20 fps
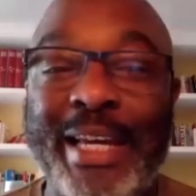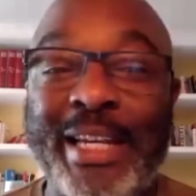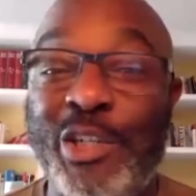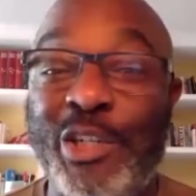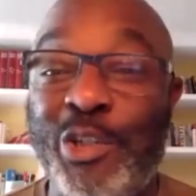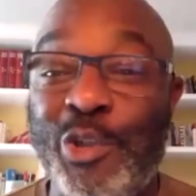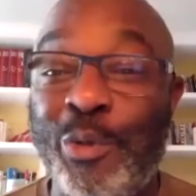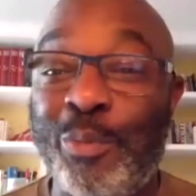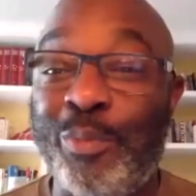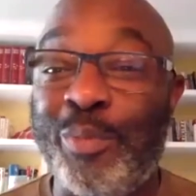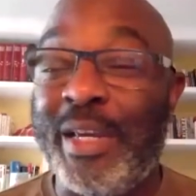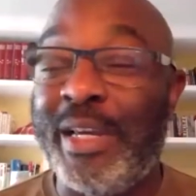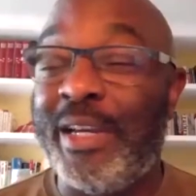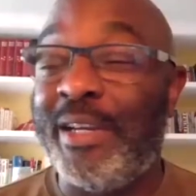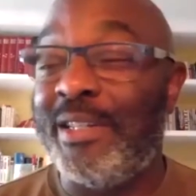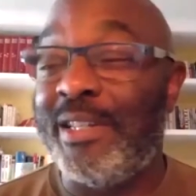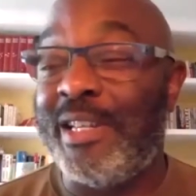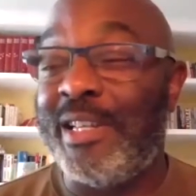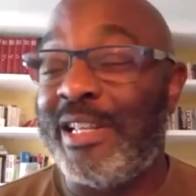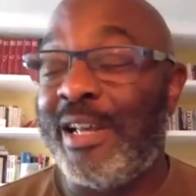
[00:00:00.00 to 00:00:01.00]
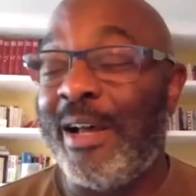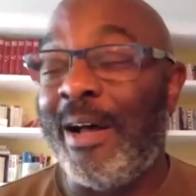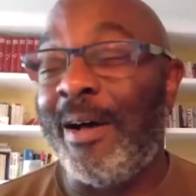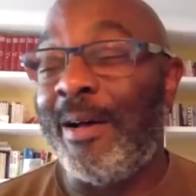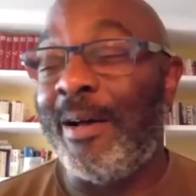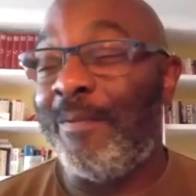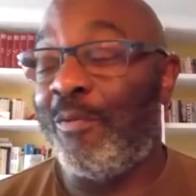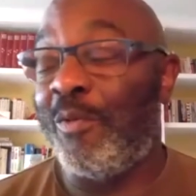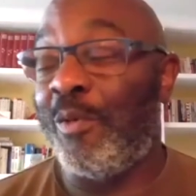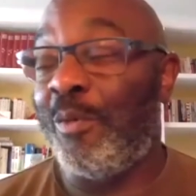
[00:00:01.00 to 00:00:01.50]
It should be, because his
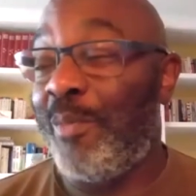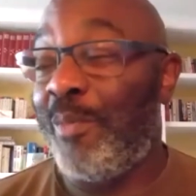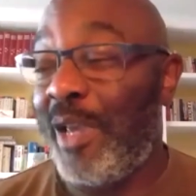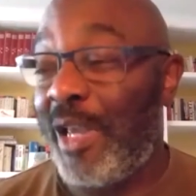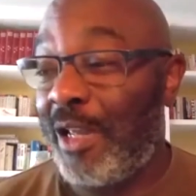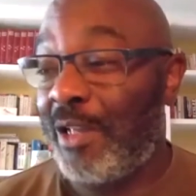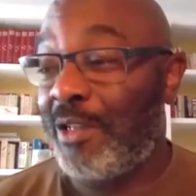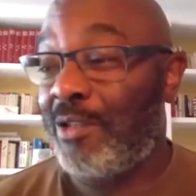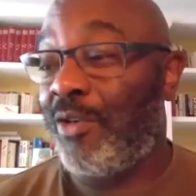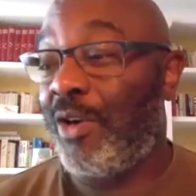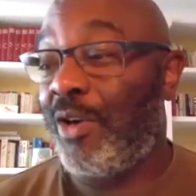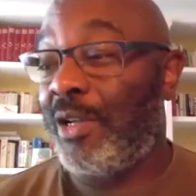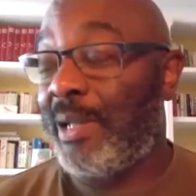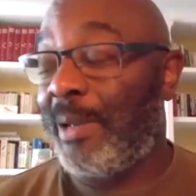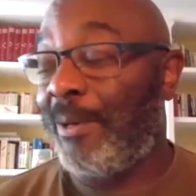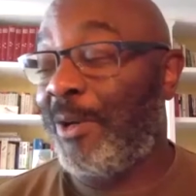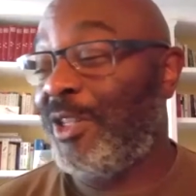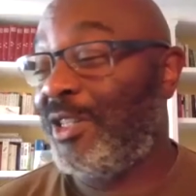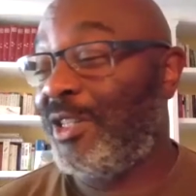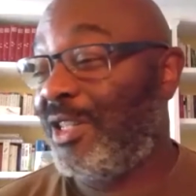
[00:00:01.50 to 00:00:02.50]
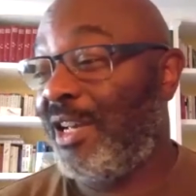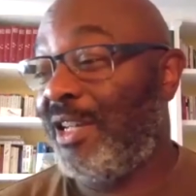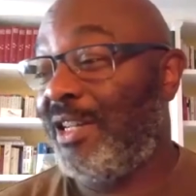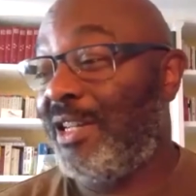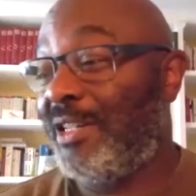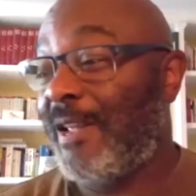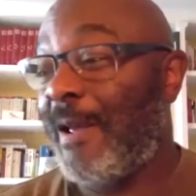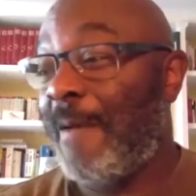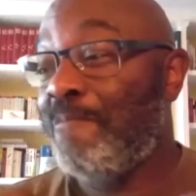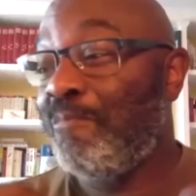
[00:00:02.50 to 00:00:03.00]
art, for me, as far as I'm concerned,
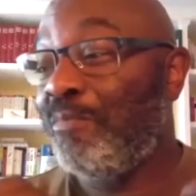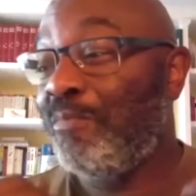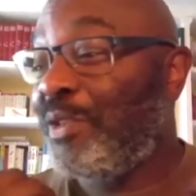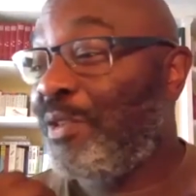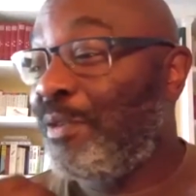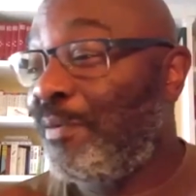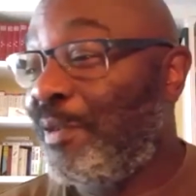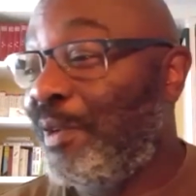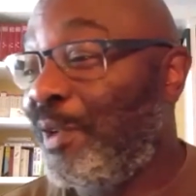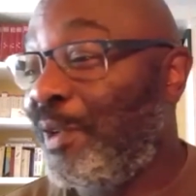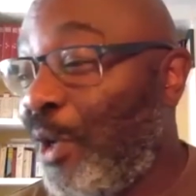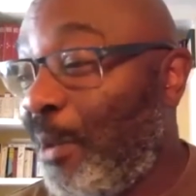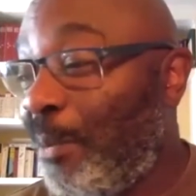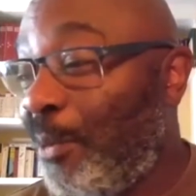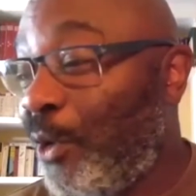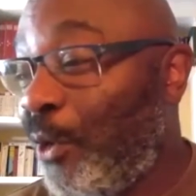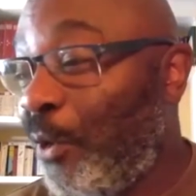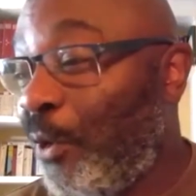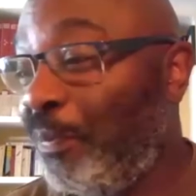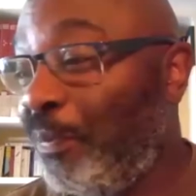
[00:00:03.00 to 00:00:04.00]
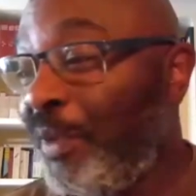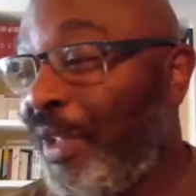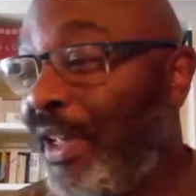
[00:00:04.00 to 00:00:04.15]
is phenomenal.